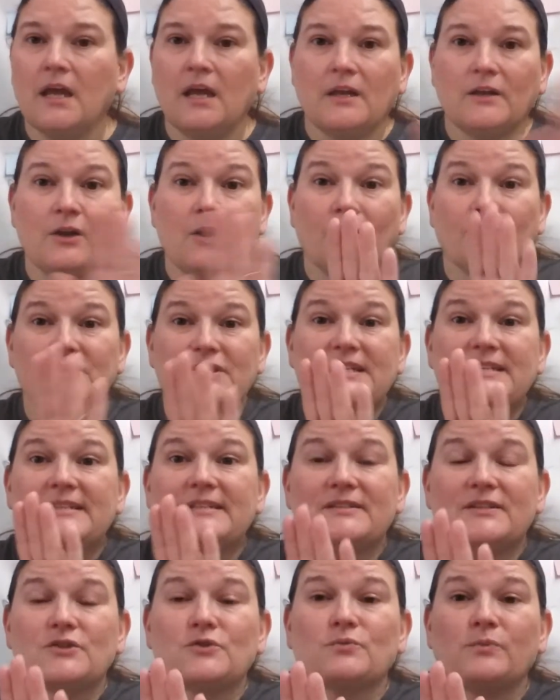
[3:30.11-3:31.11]
No,
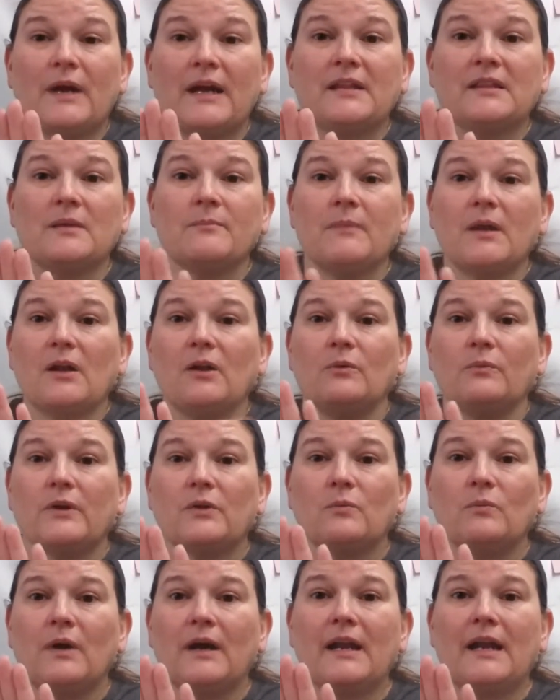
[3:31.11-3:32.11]
Jesus is right in the middle with
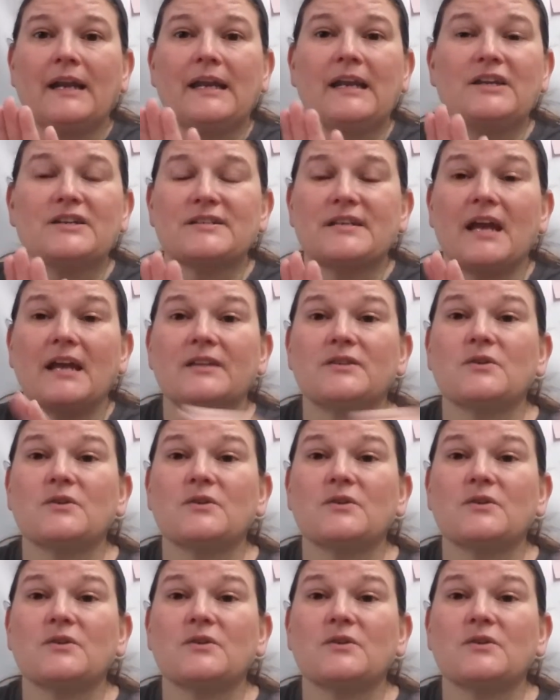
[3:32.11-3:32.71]
one on each side.